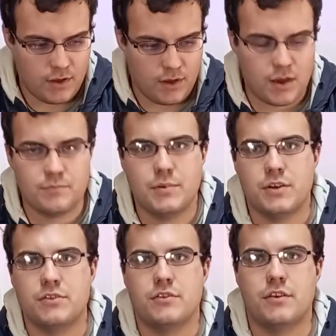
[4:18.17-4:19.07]
I'm pretty
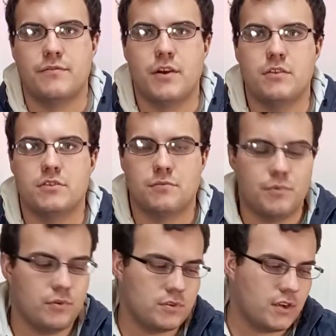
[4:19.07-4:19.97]
sure the phone
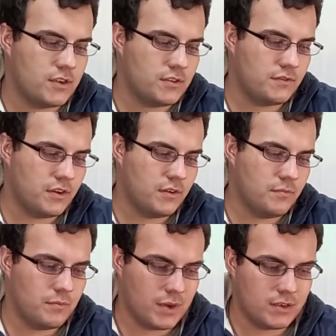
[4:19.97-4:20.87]
supports hands-free,
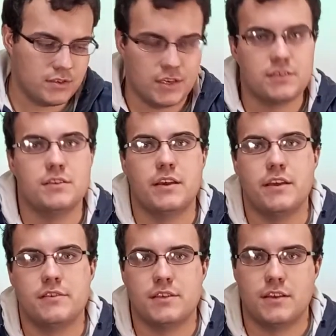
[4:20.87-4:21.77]
but just the
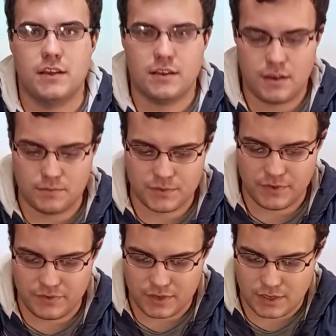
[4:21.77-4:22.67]
headset that comes
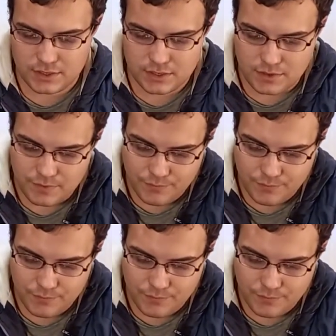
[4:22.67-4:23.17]
with it doesn't.